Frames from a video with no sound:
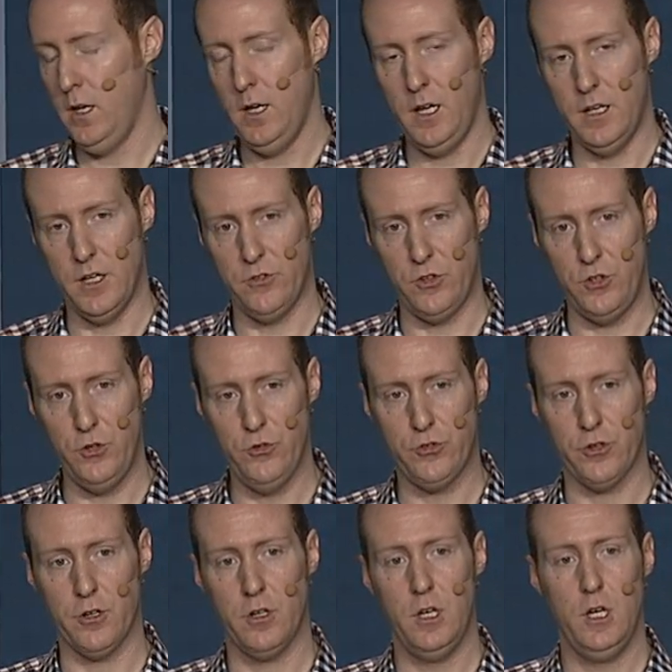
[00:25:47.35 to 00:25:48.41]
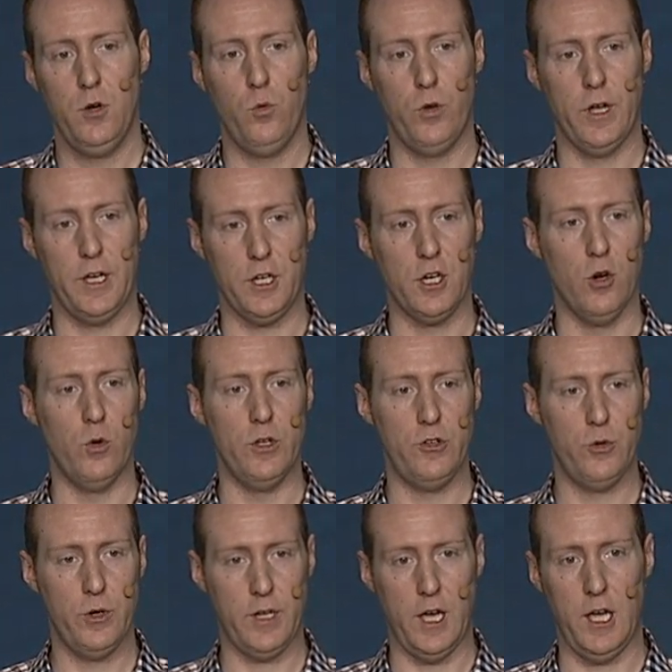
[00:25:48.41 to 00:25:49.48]
And as a user, when I go
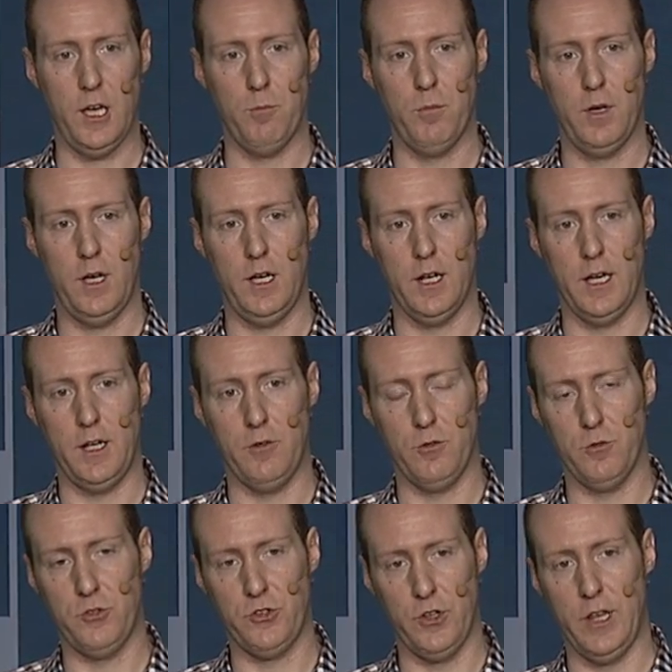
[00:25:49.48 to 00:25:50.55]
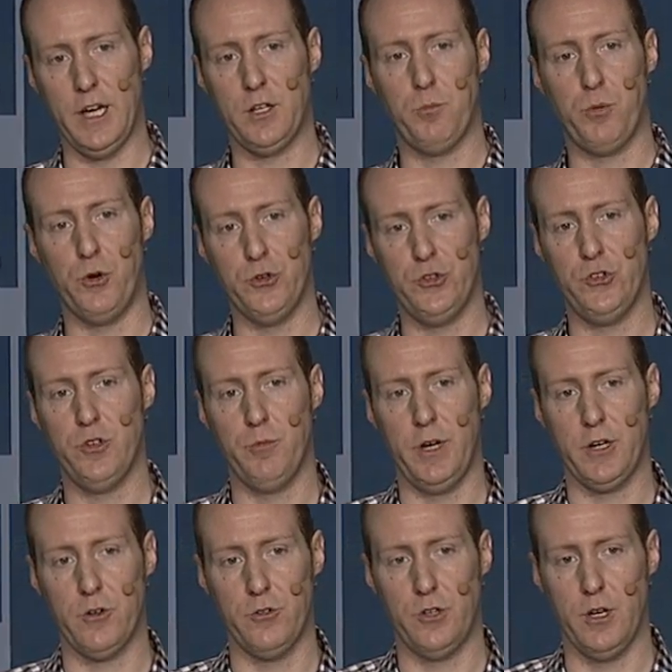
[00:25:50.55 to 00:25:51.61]
into a game and I select purchase an
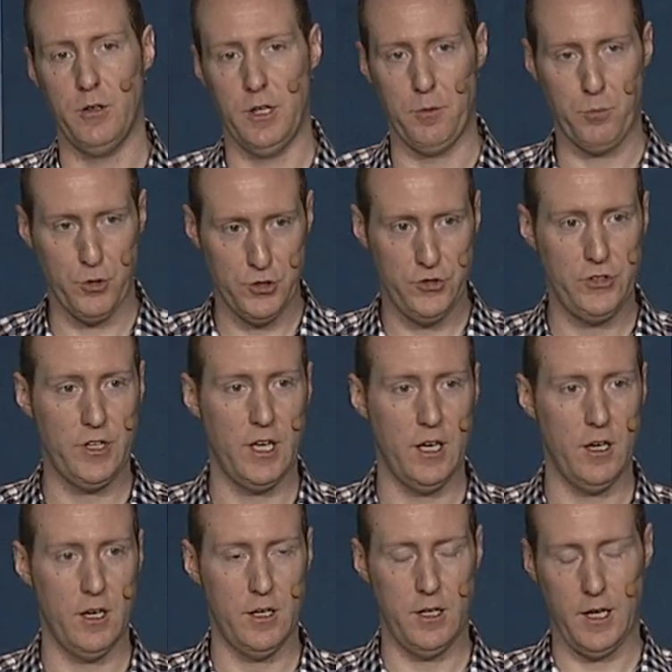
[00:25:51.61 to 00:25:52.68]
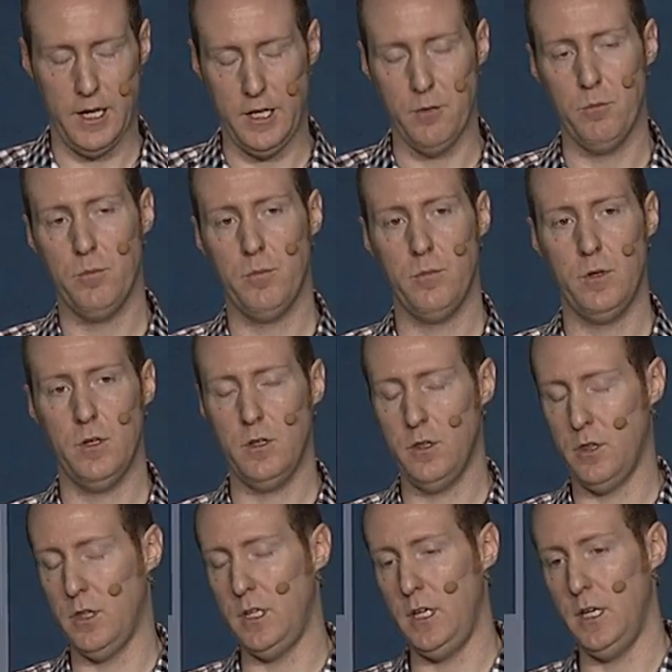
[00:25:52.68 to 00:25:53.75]
item,
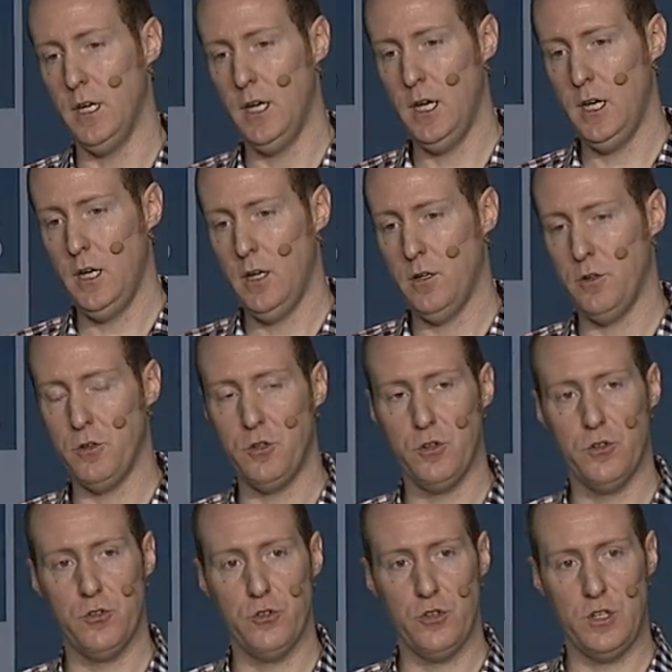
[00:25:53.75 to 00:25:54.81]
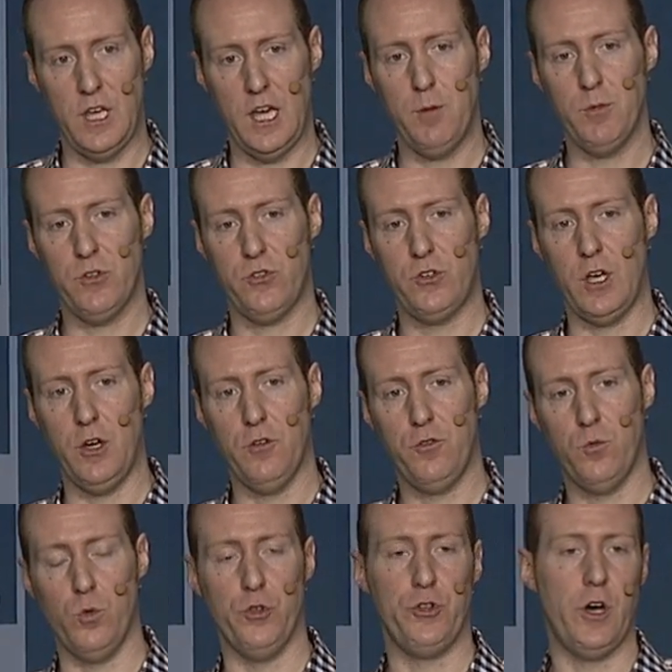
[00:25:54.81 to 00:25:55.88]
the game
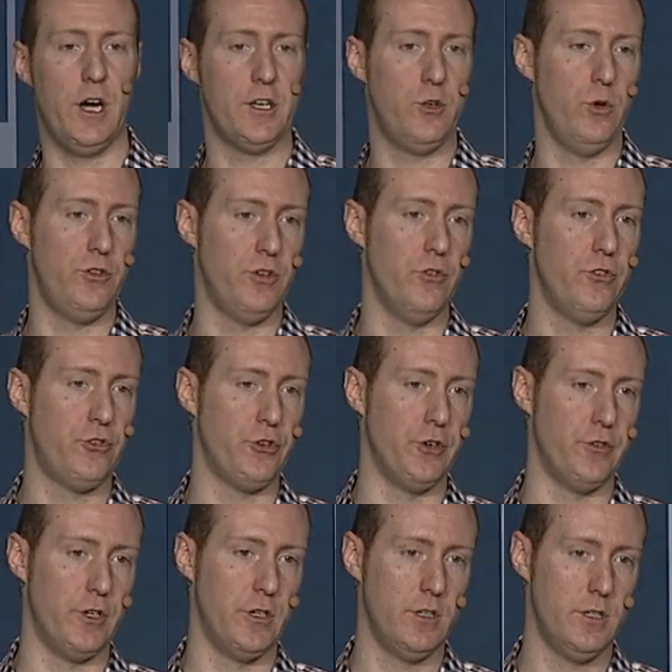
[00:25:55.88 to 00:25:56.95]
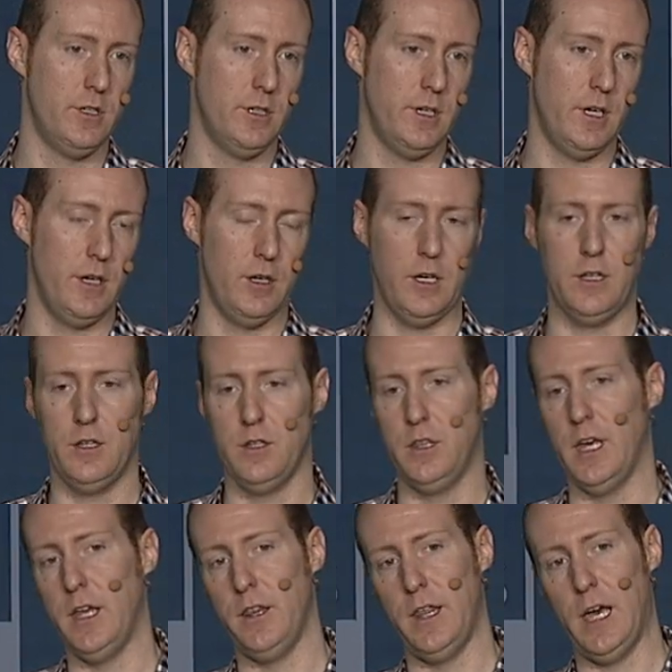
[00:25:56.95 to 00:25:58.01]
itself will talk to its own server.
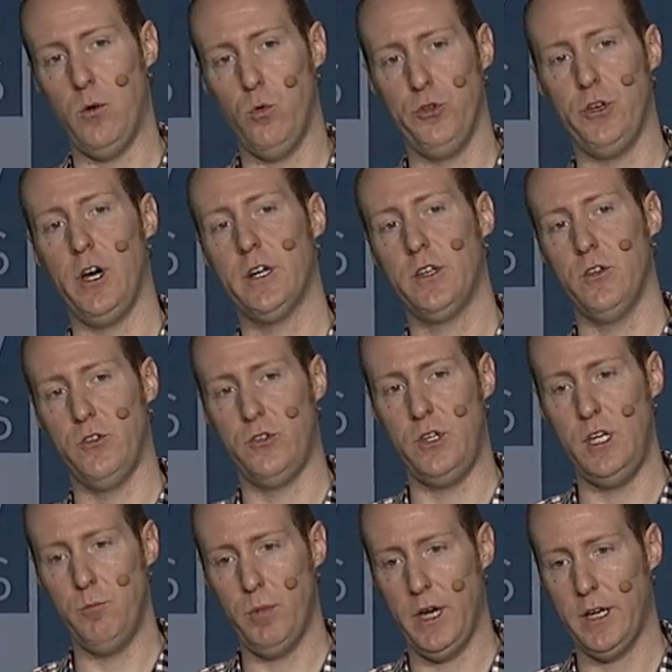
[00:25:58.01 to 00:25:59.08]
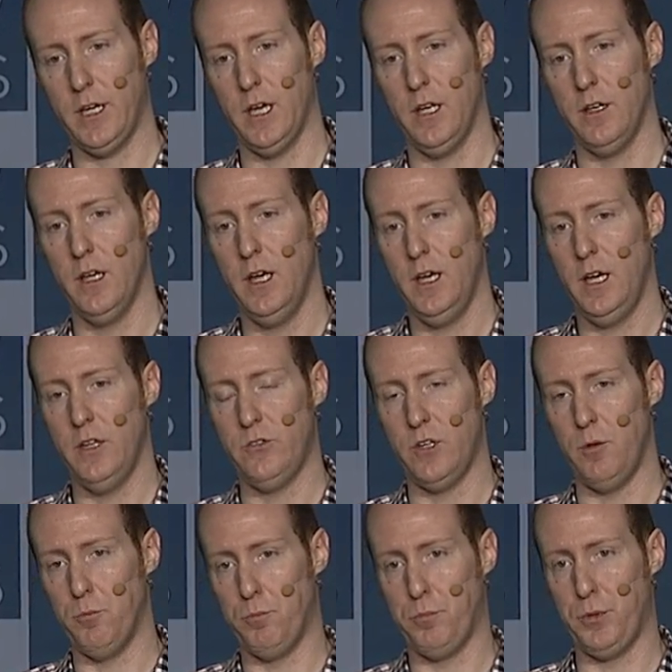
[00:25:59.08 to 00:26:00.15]
Then that will talk to the Steam backend and
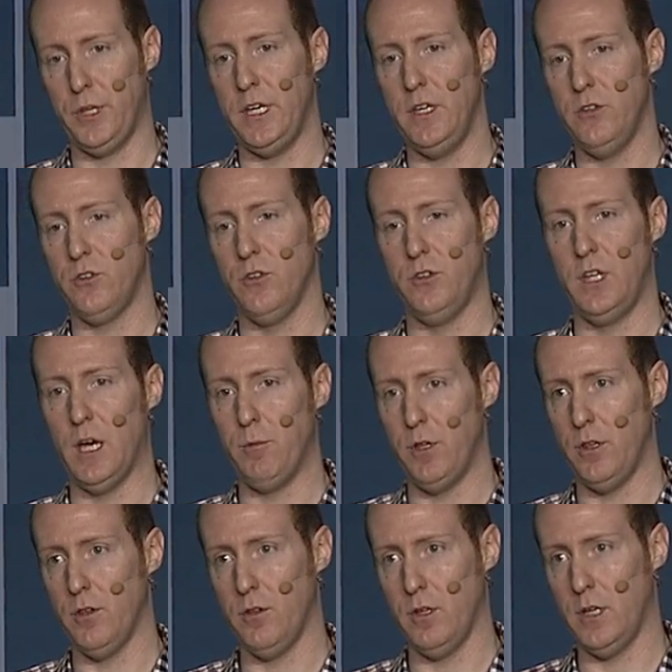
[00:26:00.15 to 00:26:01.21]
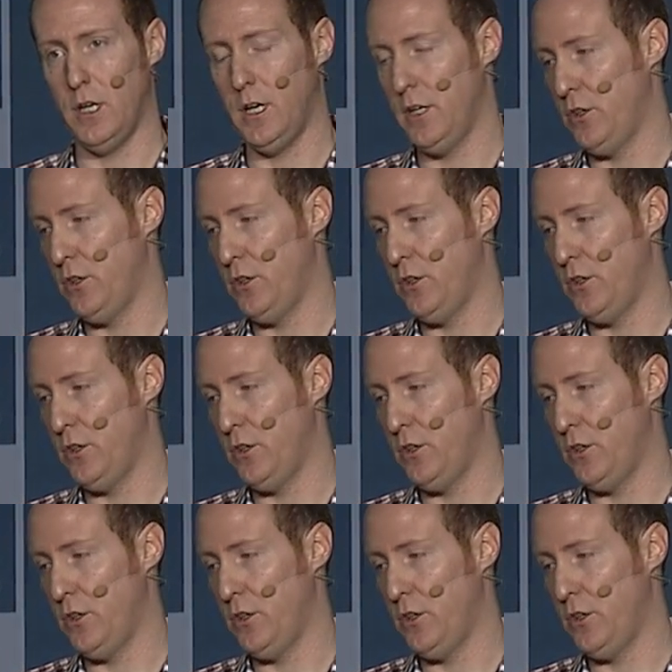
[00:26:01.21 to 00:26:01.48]
say, please debit the